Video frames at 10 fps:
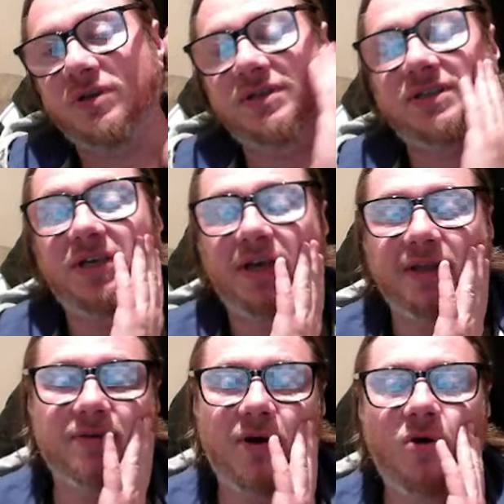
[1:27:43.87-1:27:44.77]

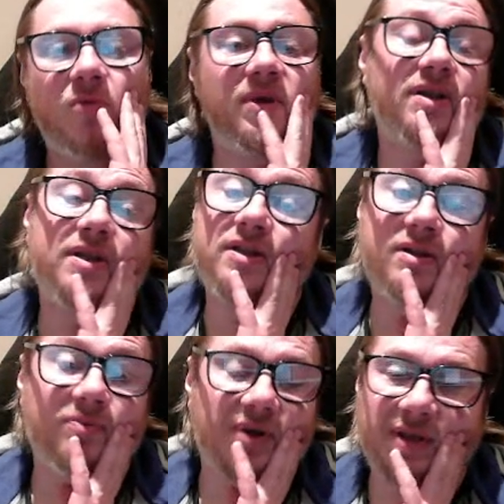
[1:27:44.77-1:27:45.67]
c8. Oh man, he
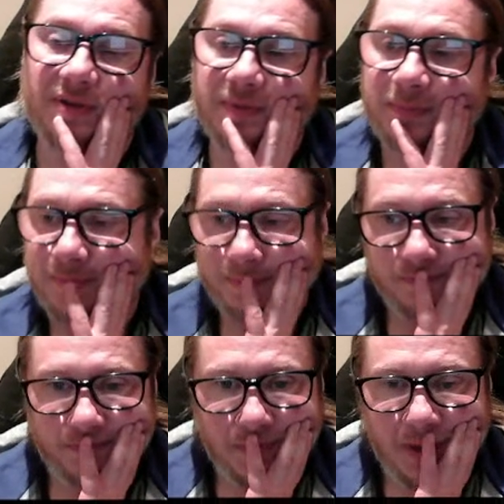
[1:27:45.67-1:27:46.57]
didn't play it.
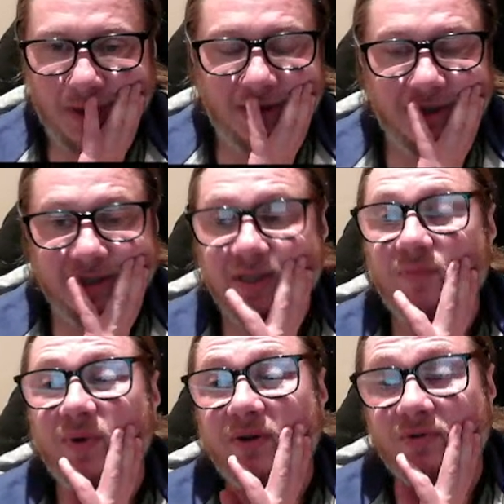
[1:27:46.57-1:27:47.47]
He didn't
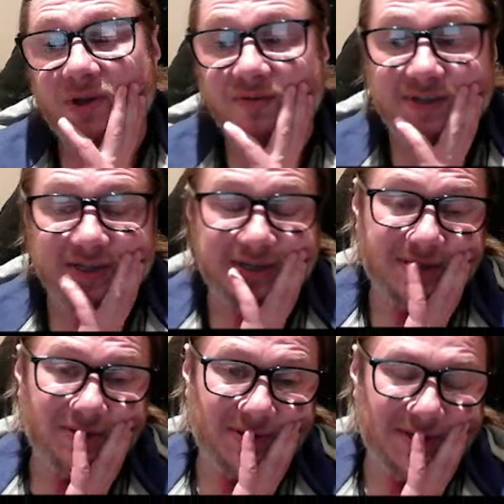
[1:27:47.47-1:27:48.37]
play rook f6,
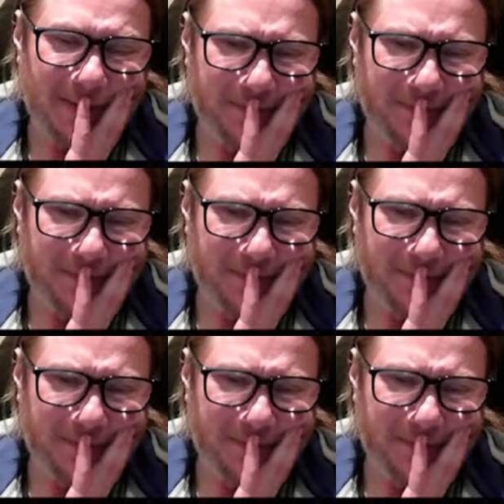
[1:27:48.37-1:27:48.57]
you see.